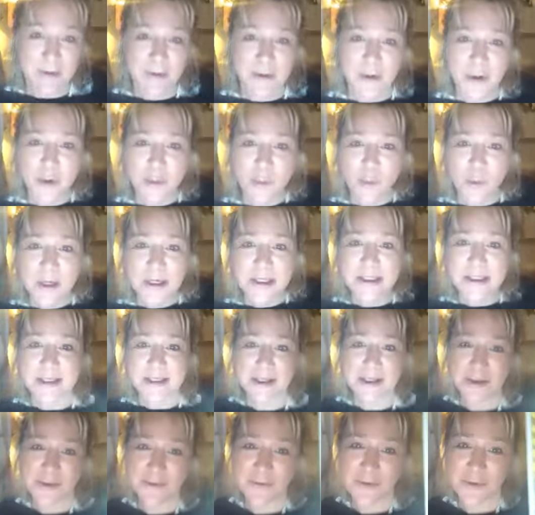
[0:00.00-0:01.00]
No wonder
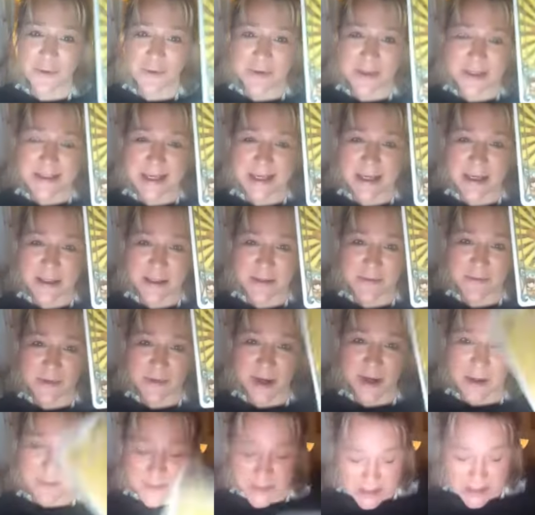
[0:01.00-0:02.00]
you've got this Ace of
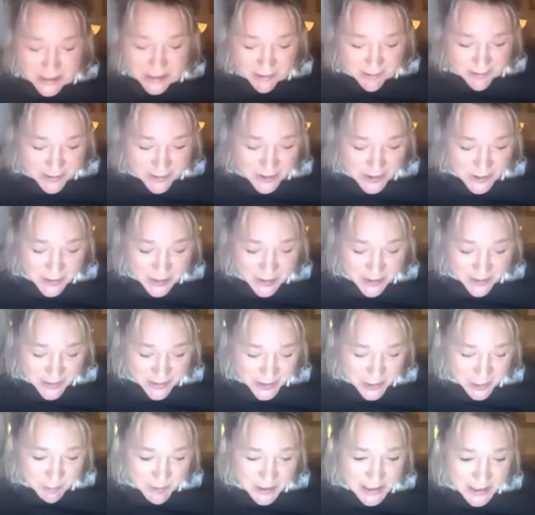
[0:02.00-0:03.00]
Cups here in
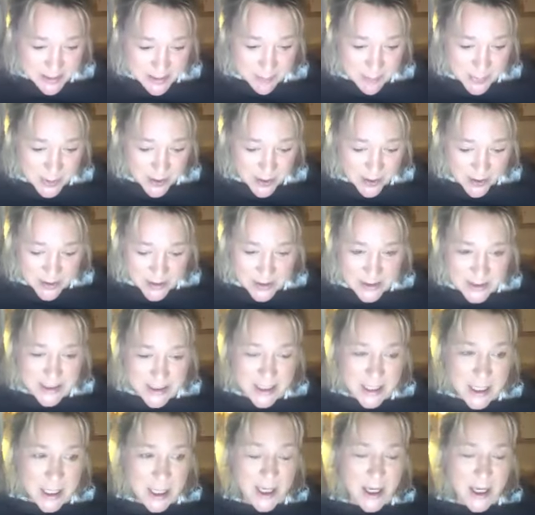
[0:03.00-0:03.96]
this recent past.